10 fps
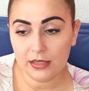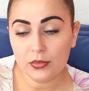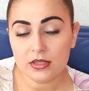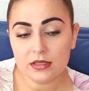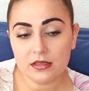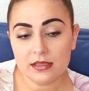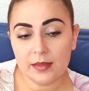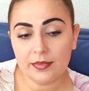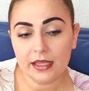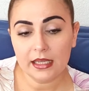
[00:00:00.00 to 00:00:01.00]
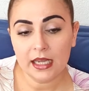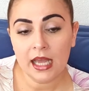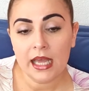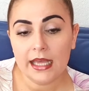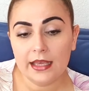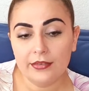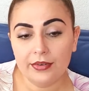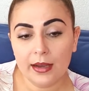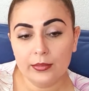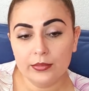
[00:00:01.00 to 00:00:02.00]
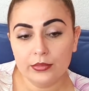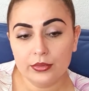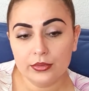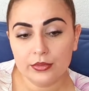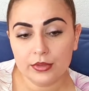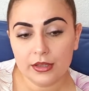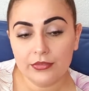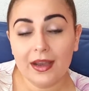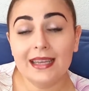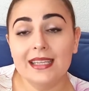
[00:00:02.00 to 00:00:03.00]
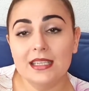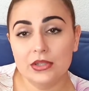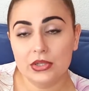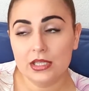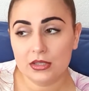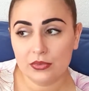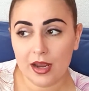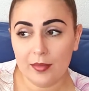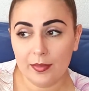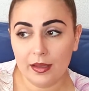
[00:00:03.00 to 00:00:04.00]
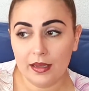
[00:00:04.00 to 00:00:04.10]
It was something, if I need to describe